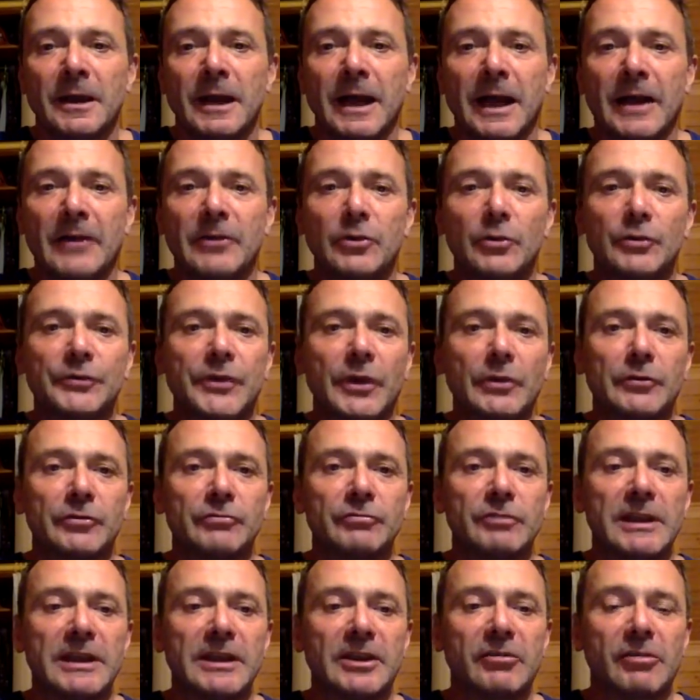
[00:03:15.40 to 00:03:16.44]
And also to
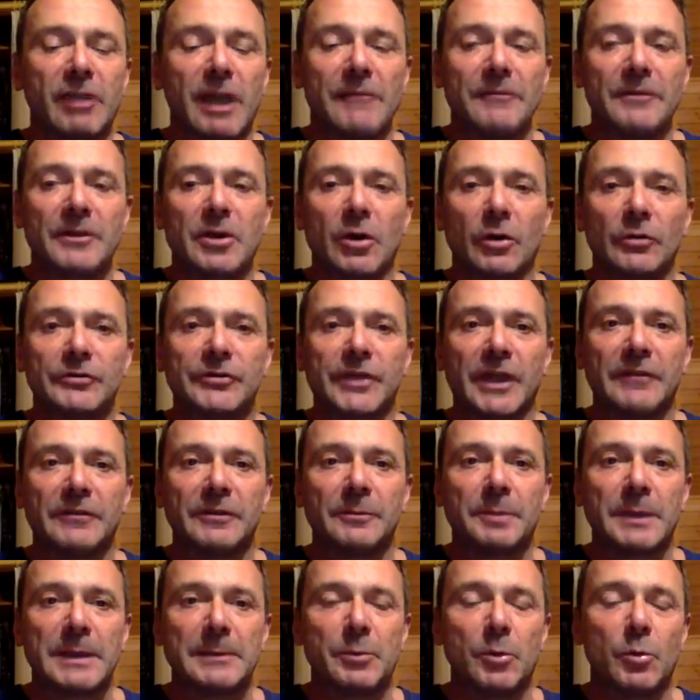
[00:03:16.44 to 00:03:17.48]
really create the content
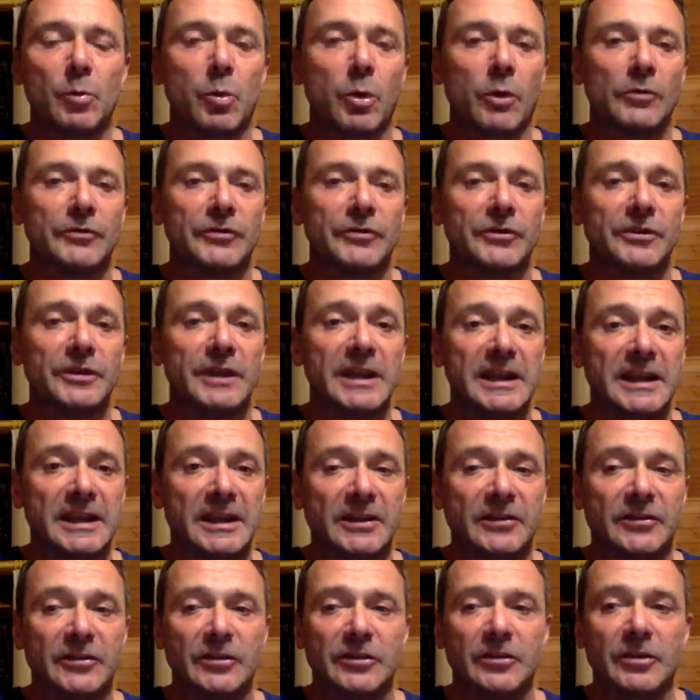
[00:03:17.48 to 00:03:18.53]
that people want and
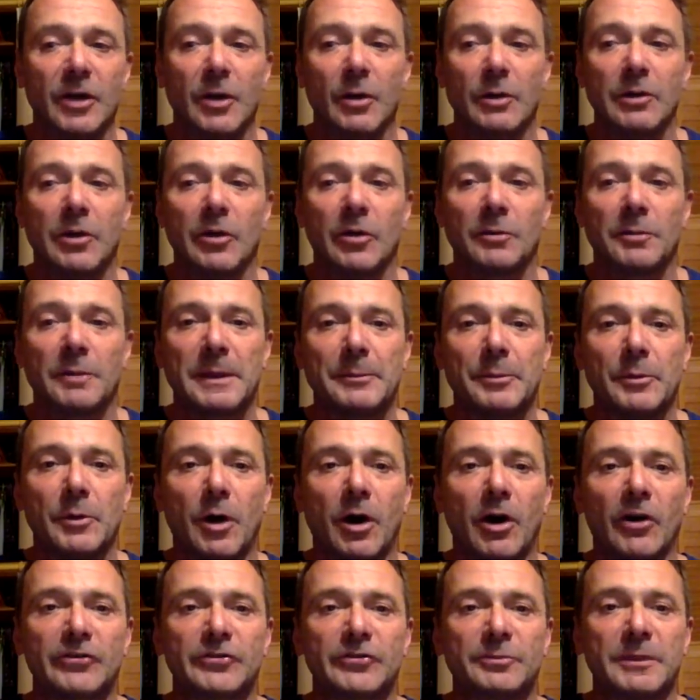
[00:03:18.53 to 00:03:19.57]
need. A lot of people
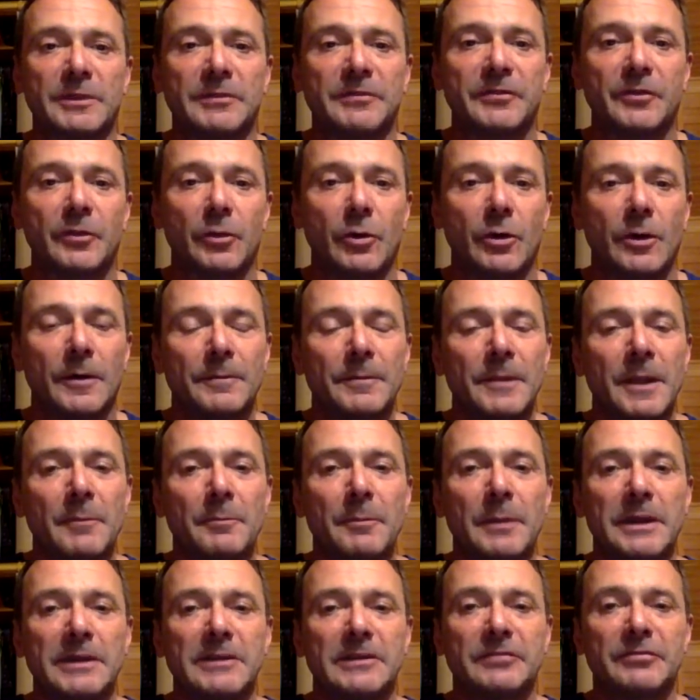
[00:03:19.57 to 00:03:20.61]
ask me for
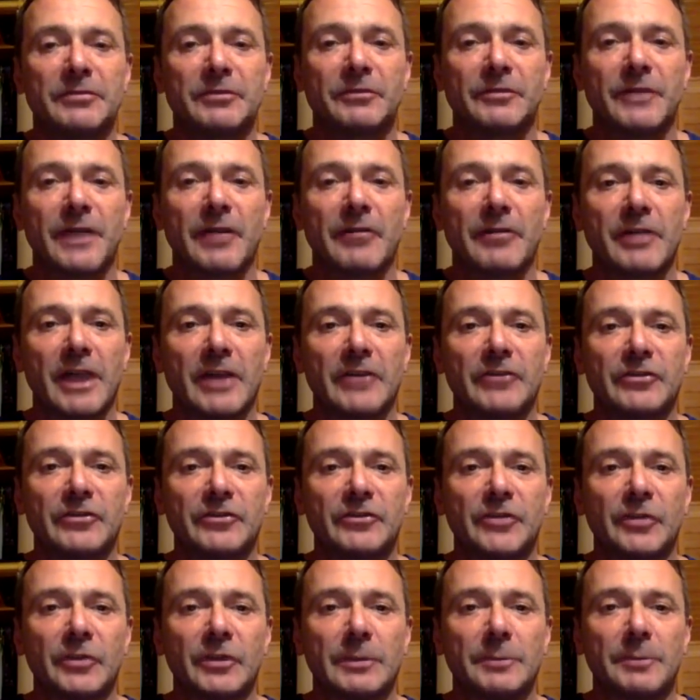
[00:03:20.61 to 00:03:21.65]
many different
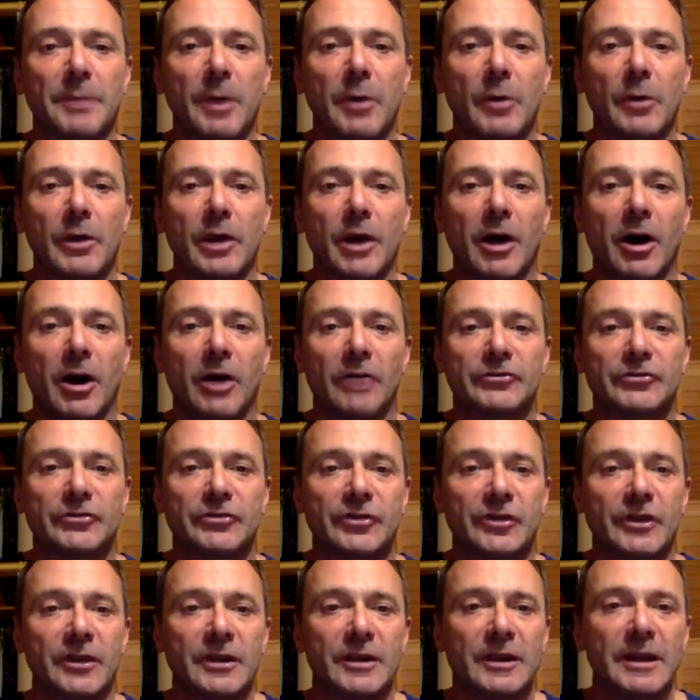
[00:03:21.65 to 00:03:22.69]
variations on the bow and
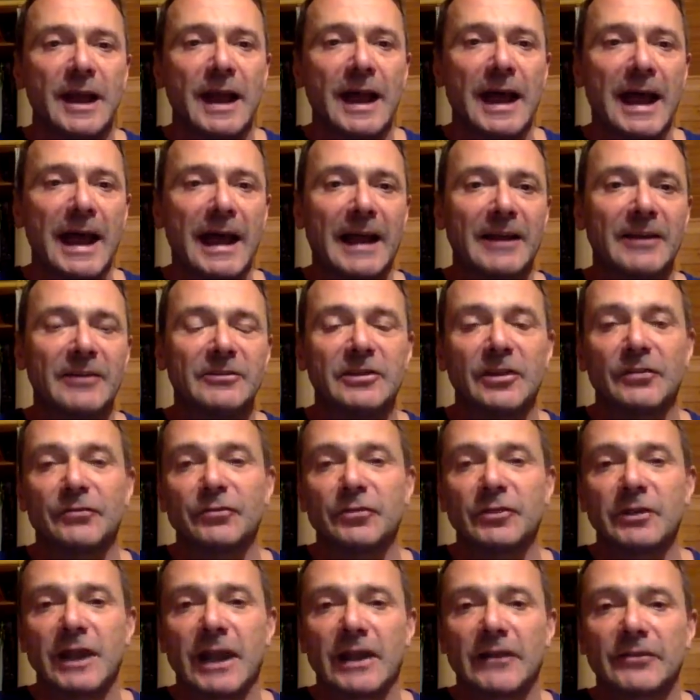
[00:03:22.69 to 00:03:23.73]
arch and
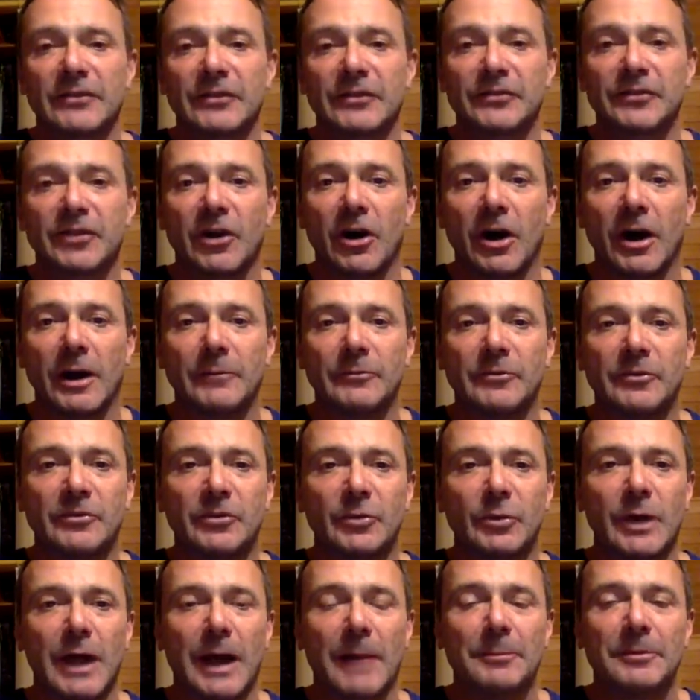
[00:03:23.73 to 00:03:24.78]
different lengths of time to
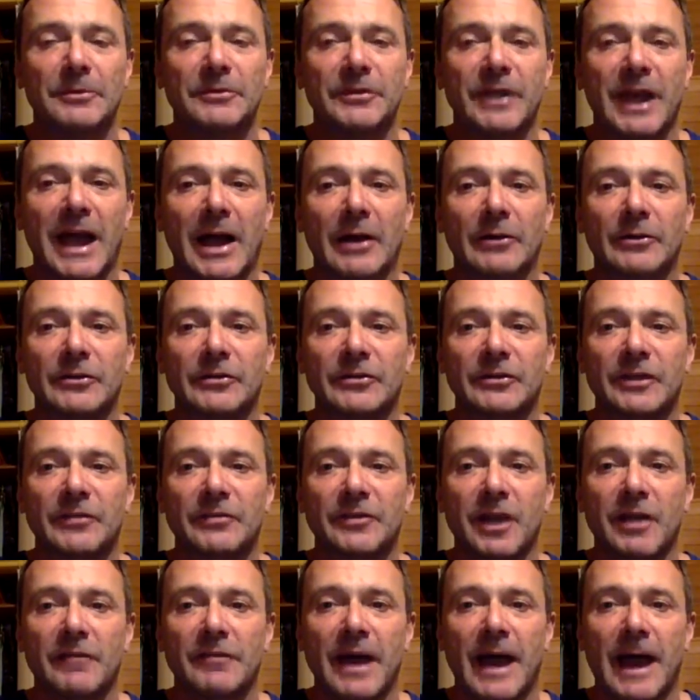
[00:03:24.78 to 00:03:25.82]
do it up and down and
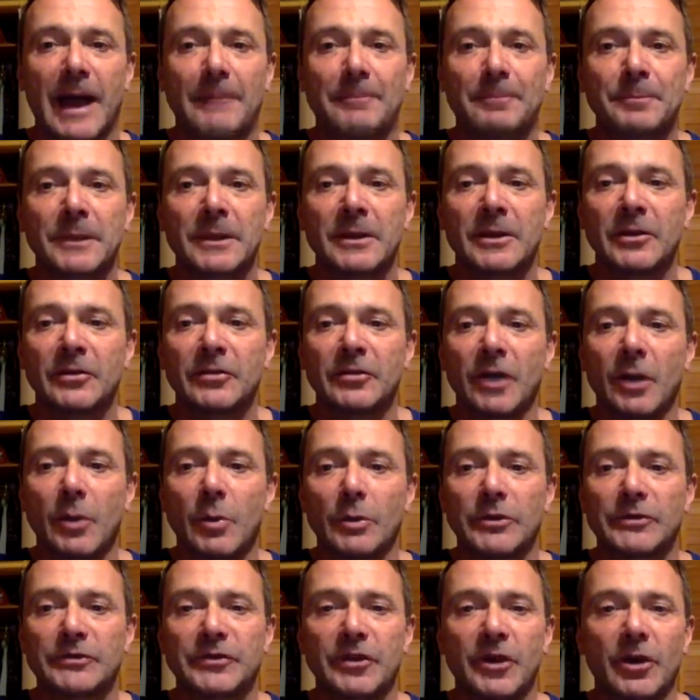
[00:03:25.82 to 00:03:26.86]
stuff like that. So I
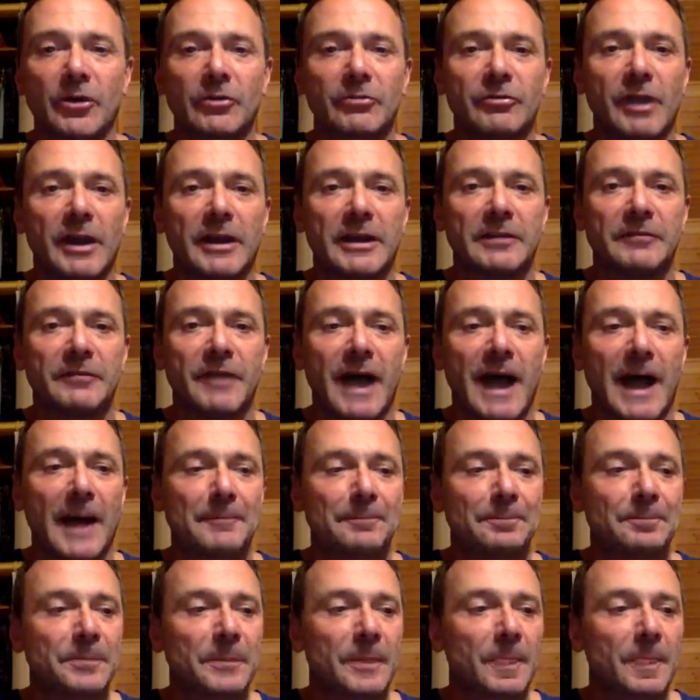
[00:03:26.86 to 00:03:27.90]
want to start creating that.
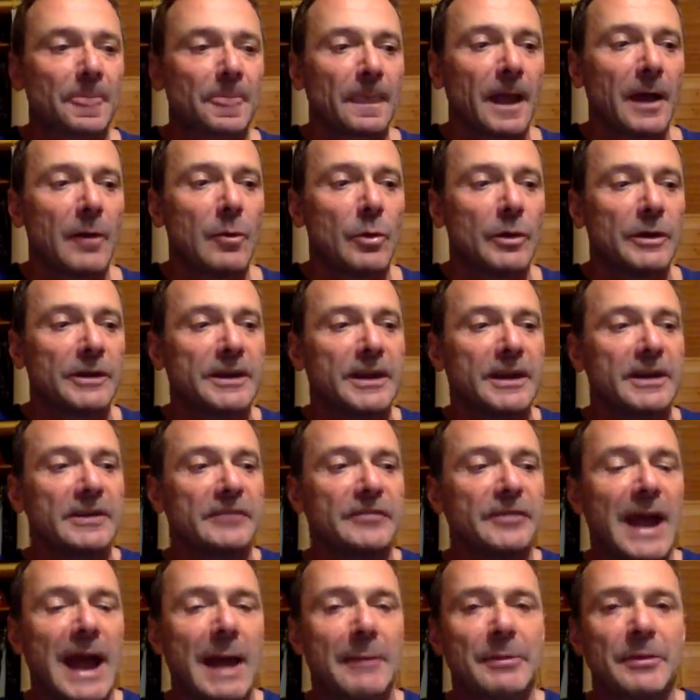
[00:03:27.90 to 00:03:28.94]
I want to get
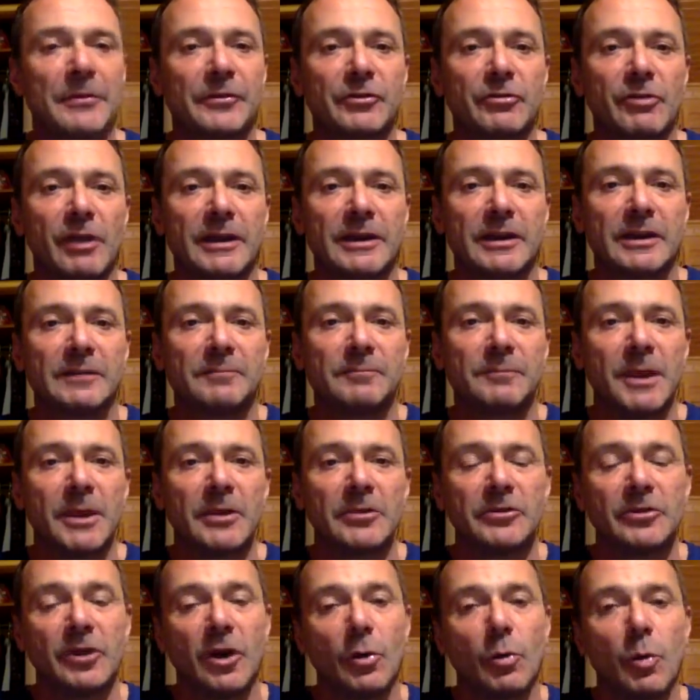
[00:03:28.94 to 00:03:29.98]
into the habit of creating,
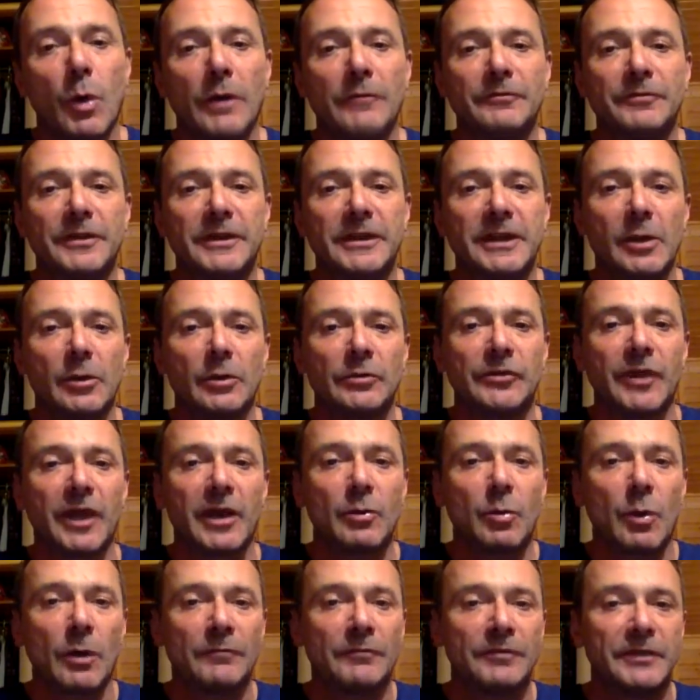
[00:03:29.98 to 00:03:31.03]
one video a
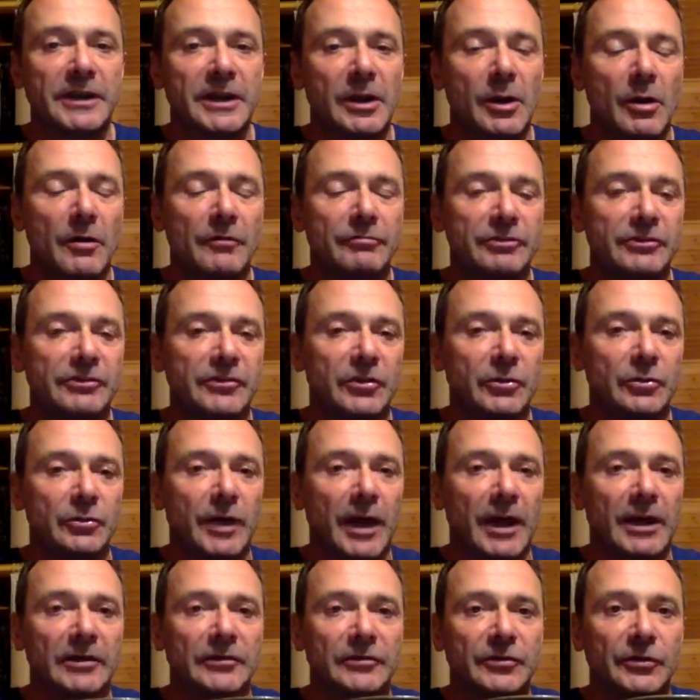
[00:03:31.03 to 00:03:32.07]
day, one video every 2
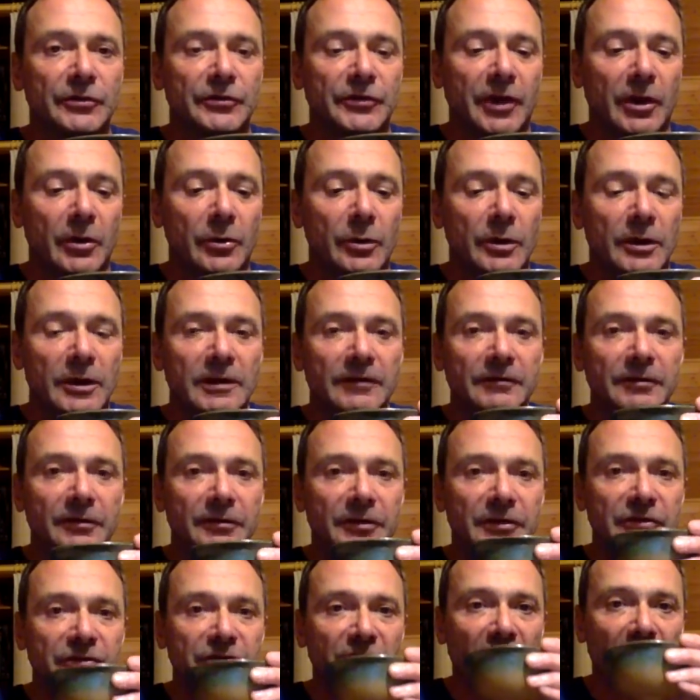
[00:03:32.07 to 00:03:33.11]
days or so for
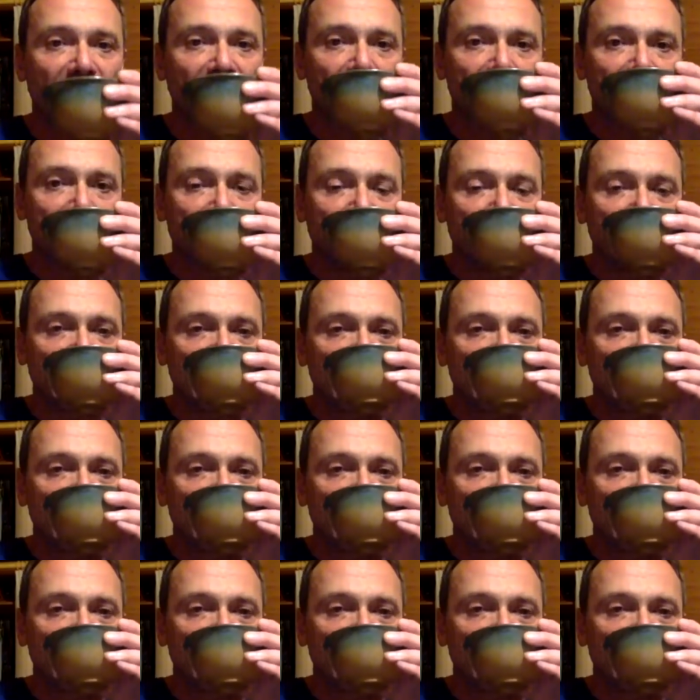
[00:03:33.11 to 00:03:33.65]
this channel.